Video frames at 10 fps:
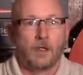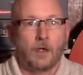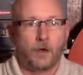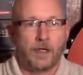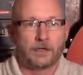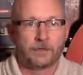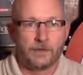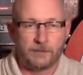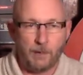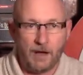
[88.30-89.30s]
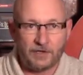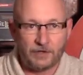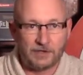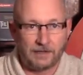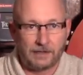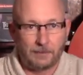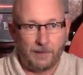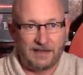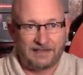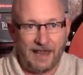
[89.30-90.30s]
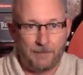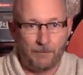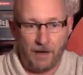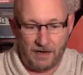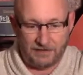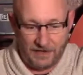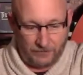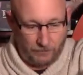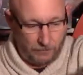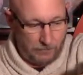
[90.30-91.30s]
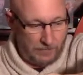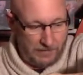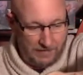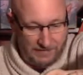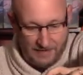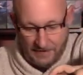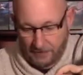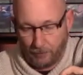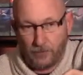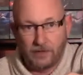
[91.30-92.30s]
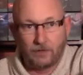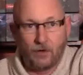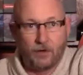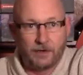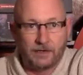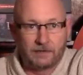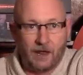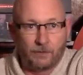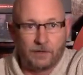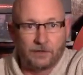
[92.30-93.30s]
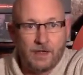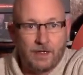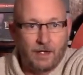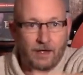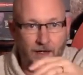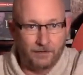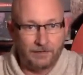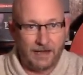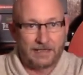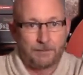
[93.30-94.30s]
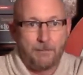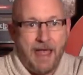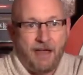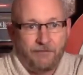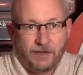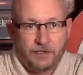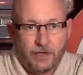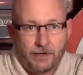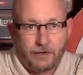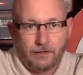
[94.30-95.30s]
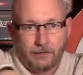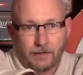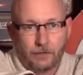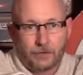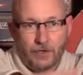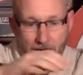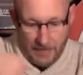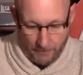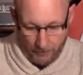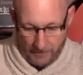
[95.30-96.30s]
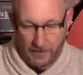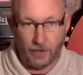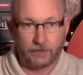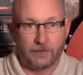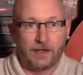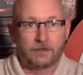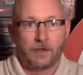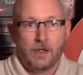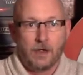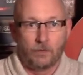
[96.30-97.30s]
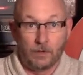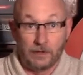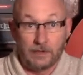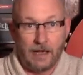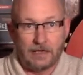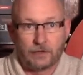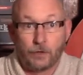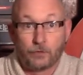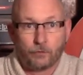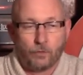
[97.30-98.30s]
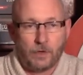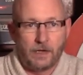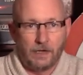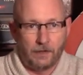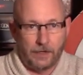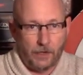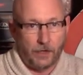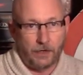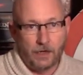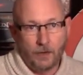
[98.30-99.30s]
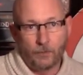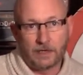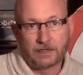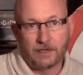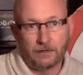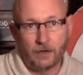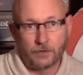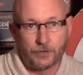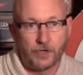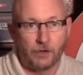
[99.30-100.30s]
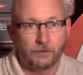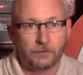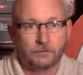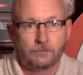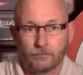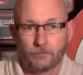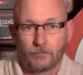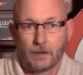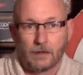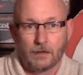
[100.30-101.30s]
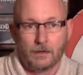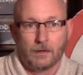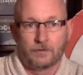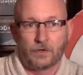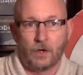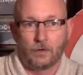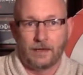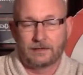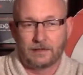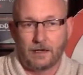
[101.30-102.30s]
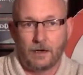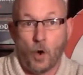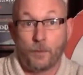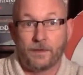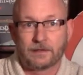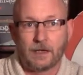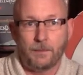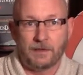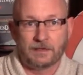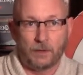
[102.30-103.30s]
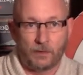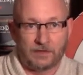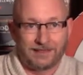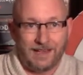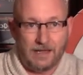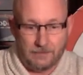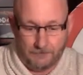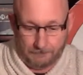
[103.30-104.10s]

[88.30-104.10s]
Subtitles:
Okay, so this box, just like the base game box, has a really nice print on it. It's got a real nice matte finish here and a little shiny print here, so that's really nice. Looks really good when it's sitting on your shelf. So let's open this up and see what's inside.